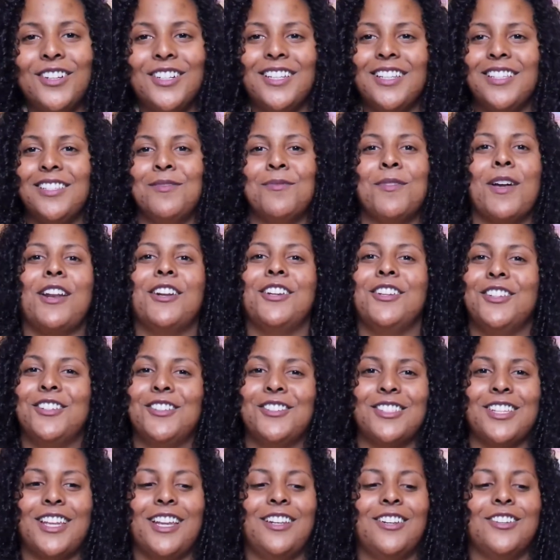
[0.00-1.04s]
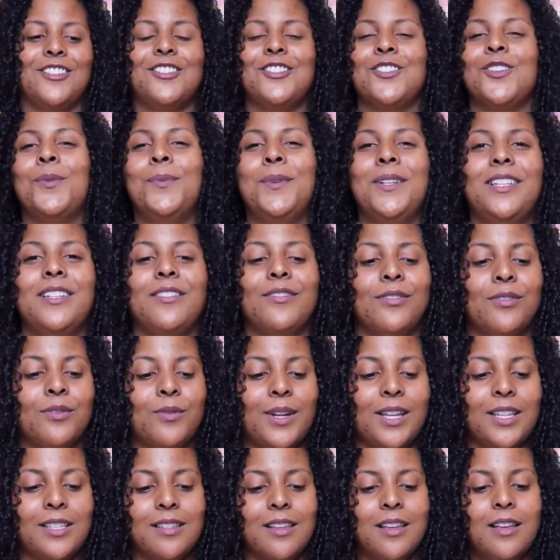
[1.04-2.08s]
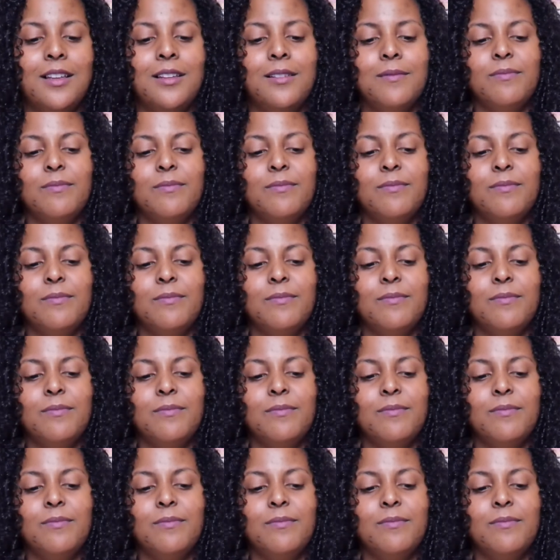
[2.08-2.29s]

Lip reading: It doesn't matter, you know what I'm saying? There's so many different ways.